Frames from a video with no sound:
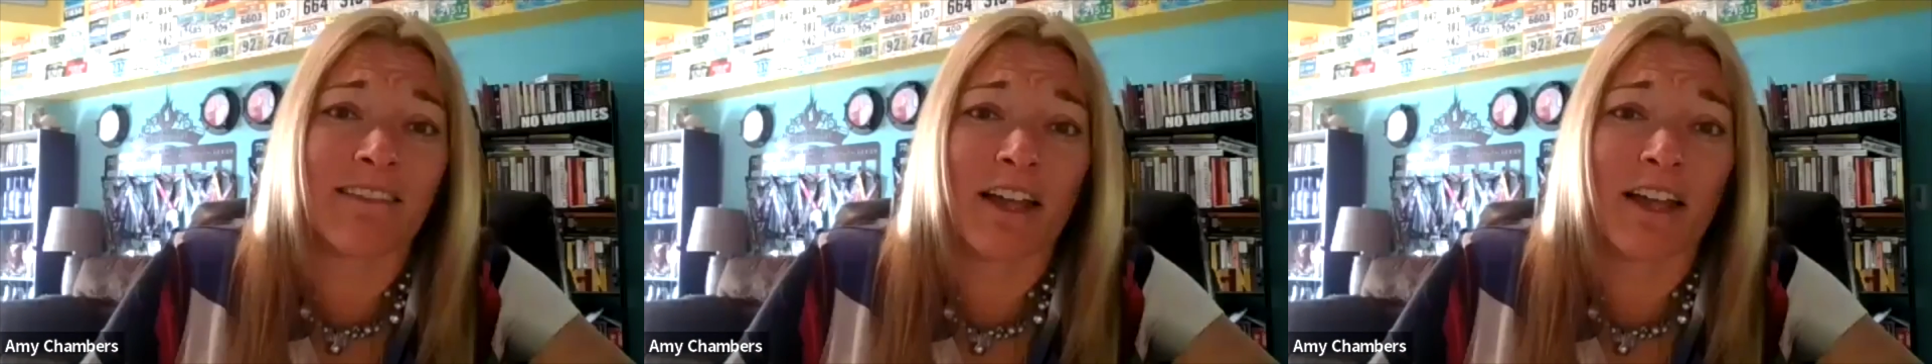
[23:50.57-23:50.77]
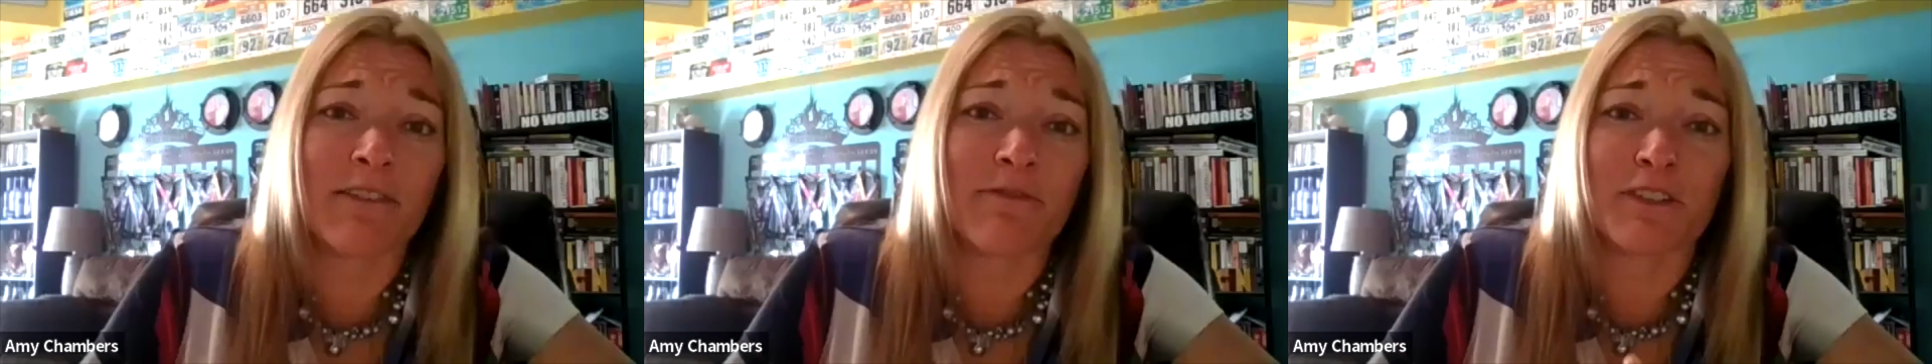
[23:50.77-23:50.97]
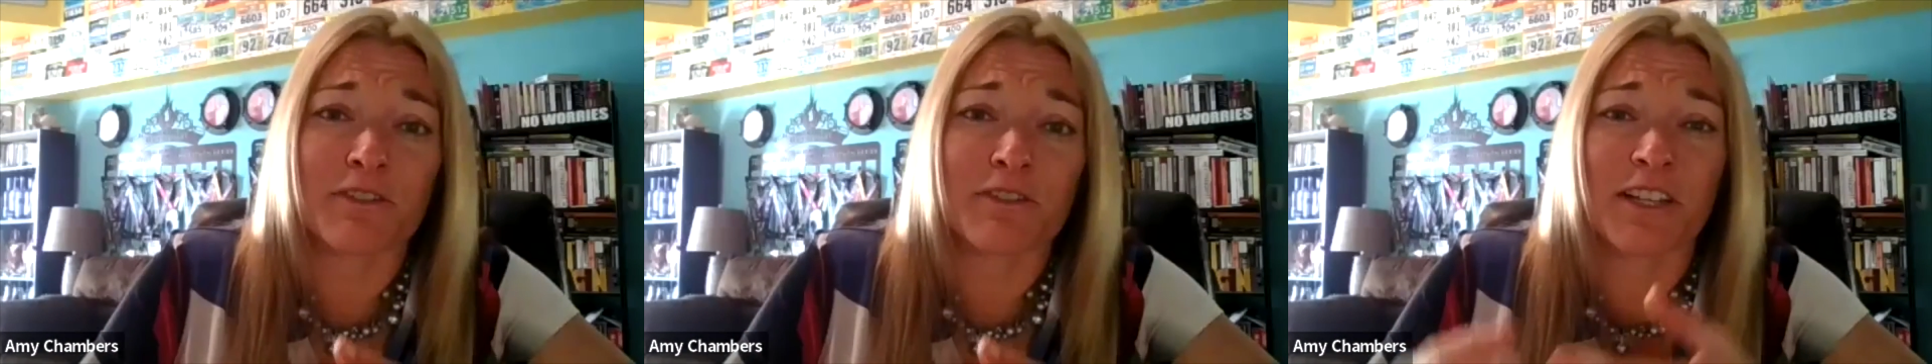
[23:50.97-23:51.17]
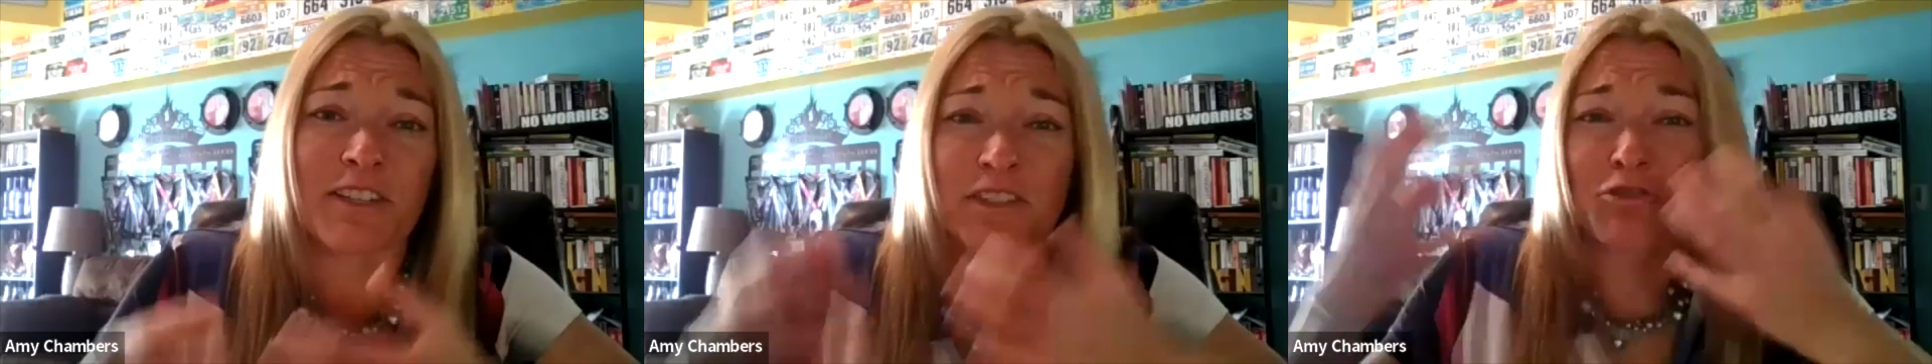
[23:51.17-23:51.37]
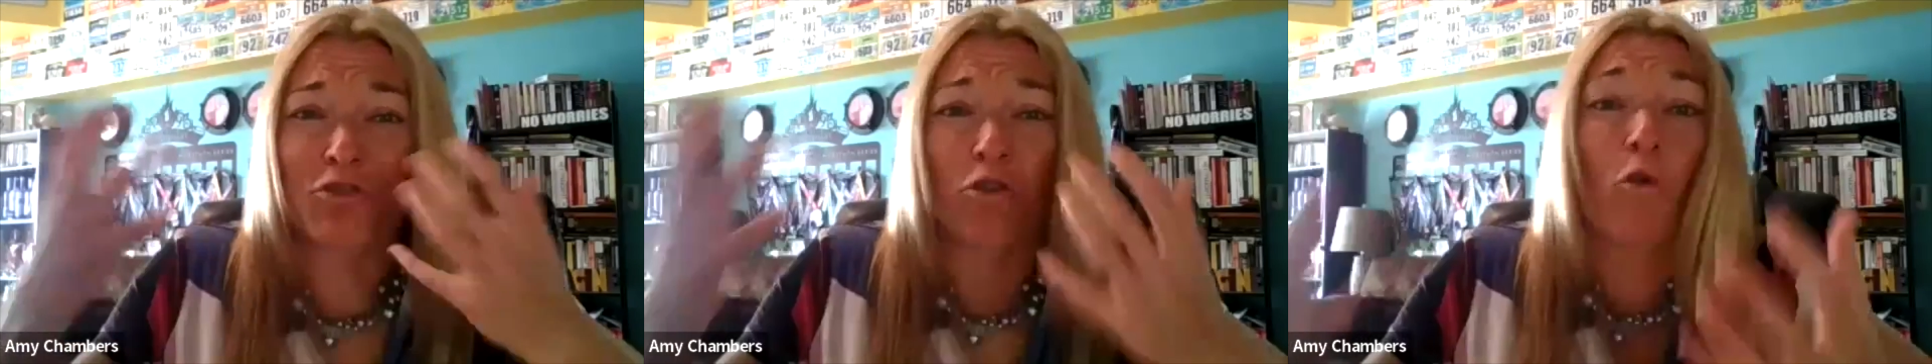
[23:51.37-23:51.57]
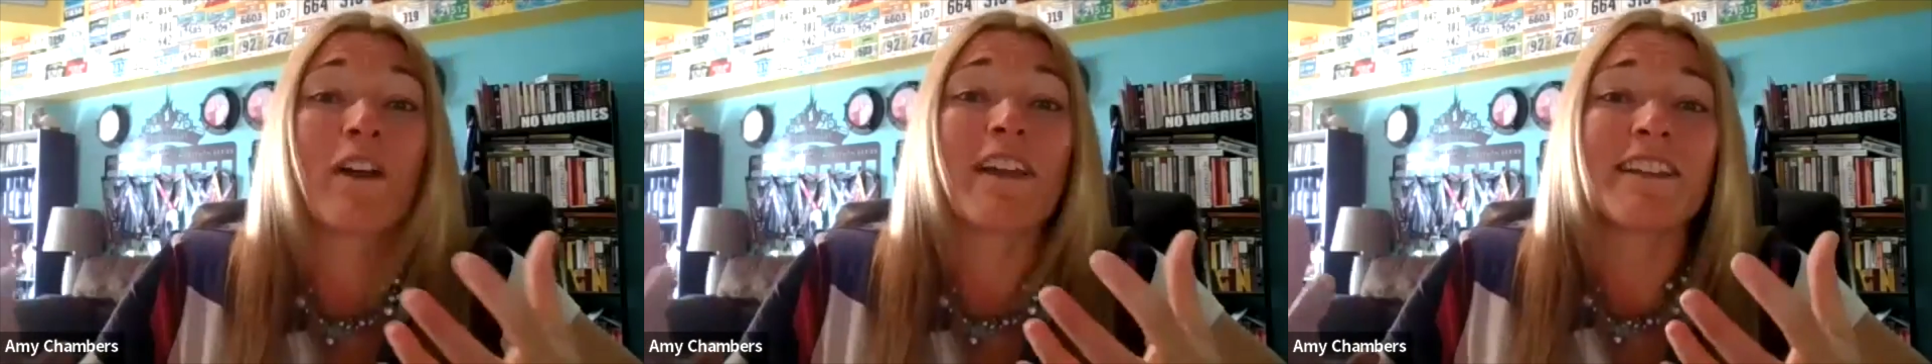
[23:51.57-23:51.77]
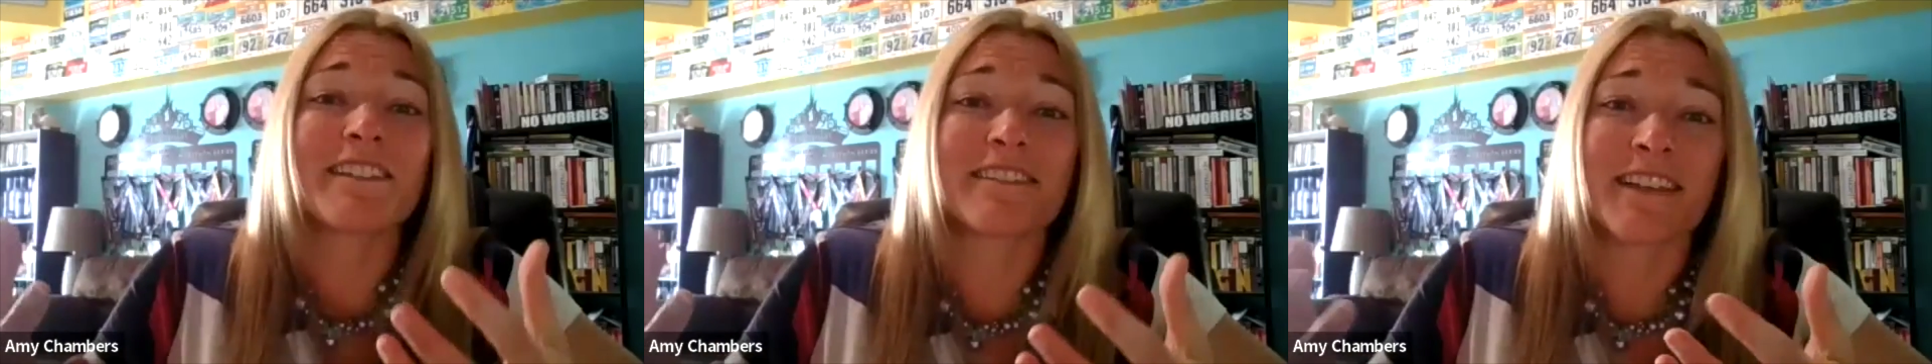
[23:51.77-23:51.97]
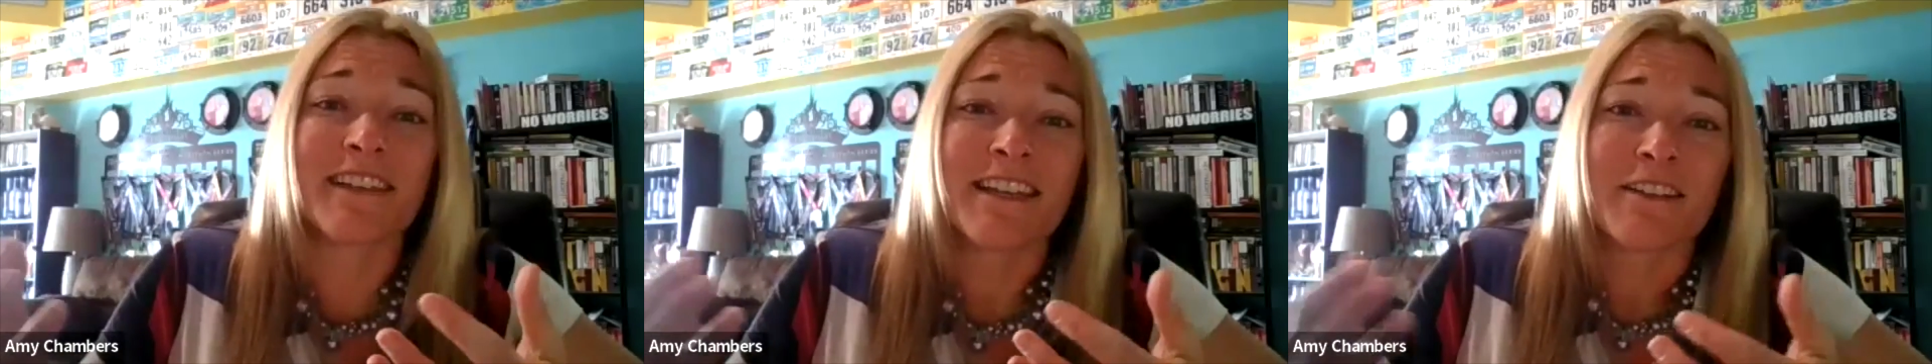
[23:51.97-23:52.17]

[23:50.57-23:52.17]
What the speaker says: life it's a choice.